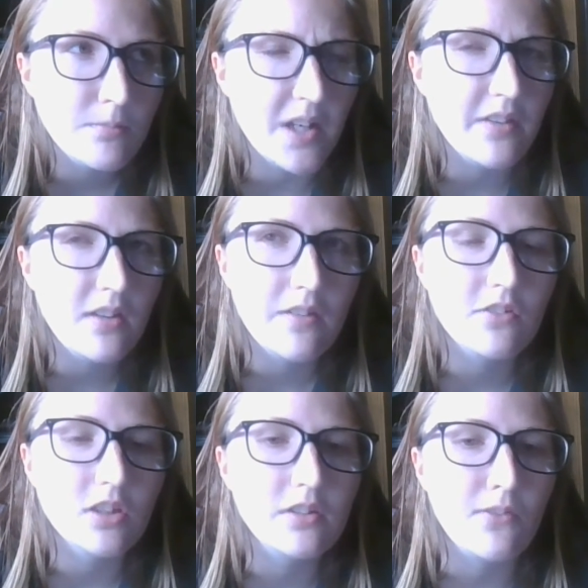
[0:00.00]
but I think
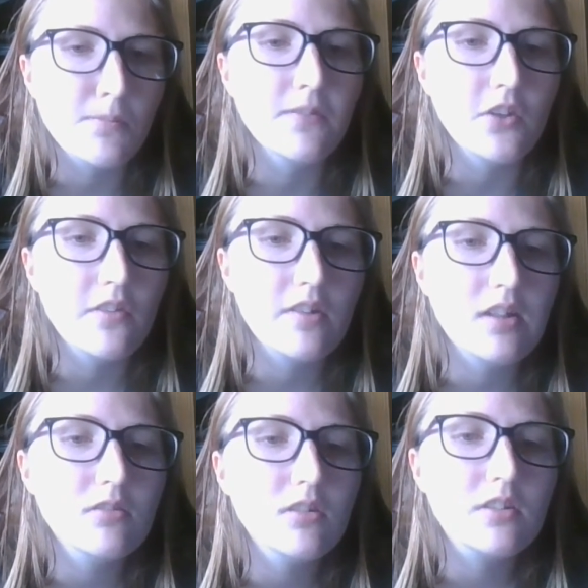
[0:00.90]
it's
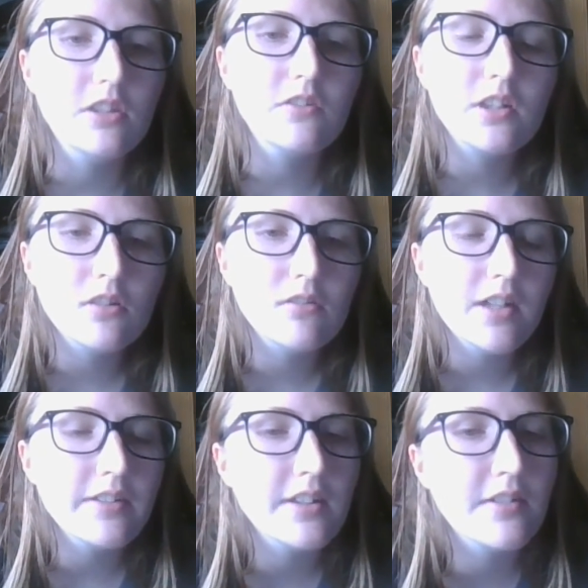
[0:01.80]
darknessprevails.org. You can go
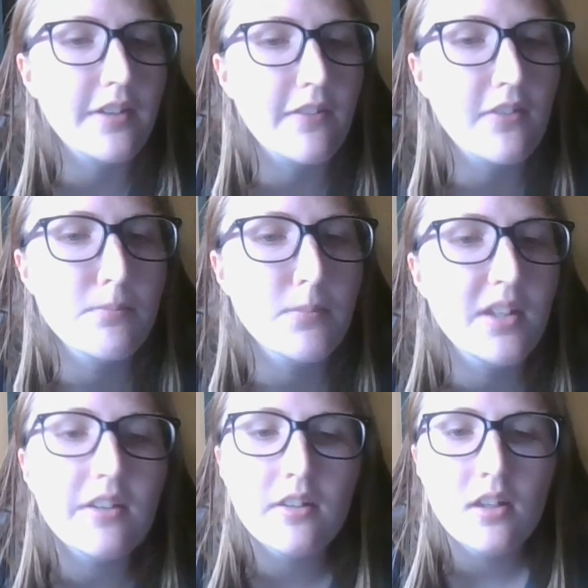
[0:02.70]
on there and like
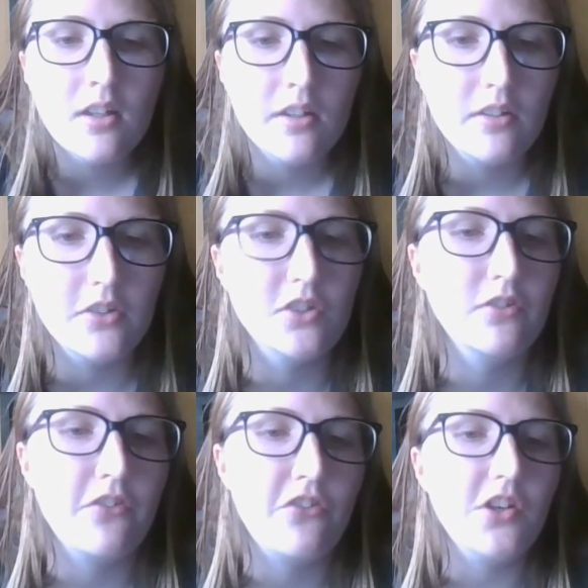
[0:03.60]
submit your
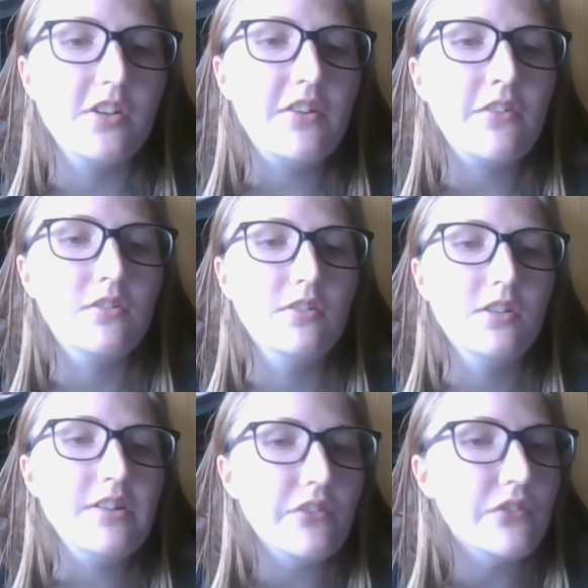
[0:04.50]
own scary
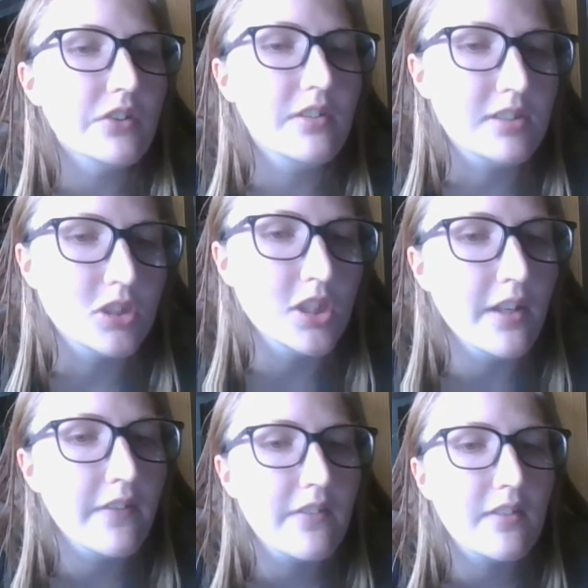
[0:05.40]
stories for like a
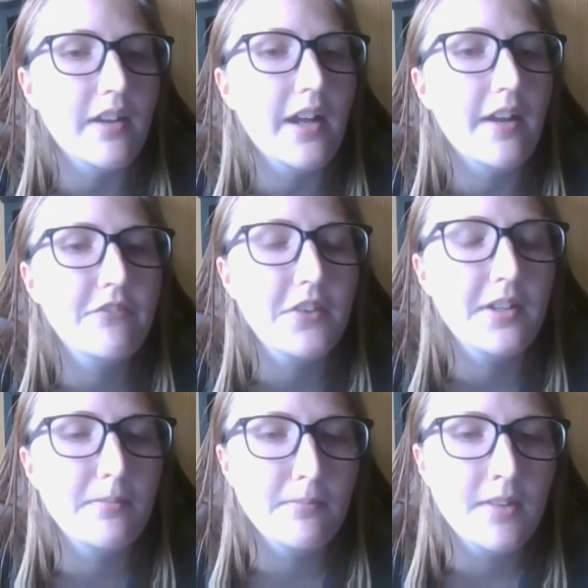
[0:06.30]
chance to have
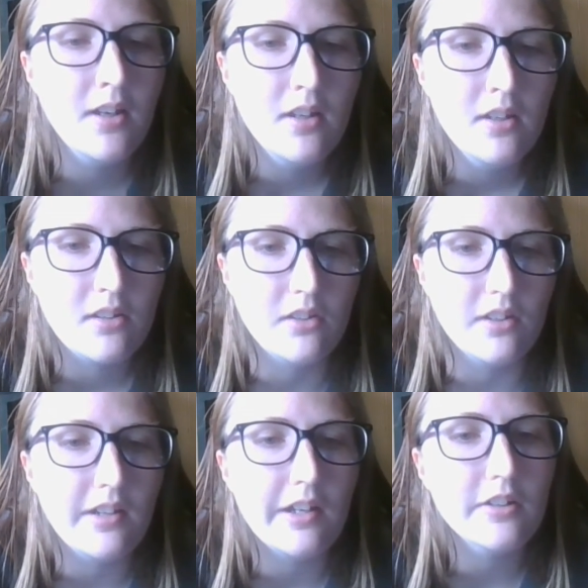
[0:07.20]
them
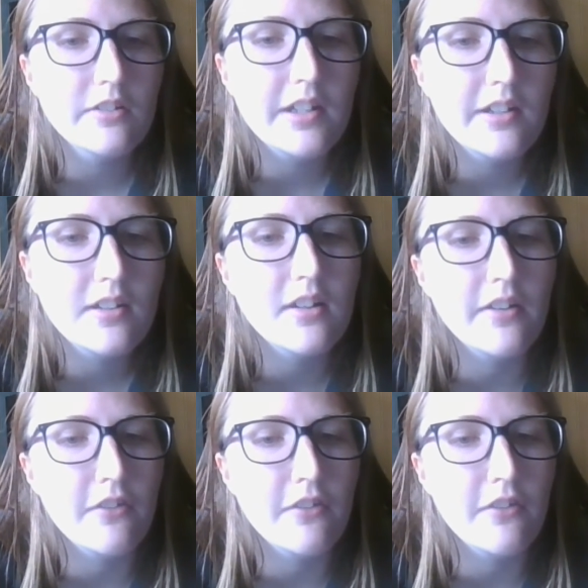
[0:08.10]
like narrated on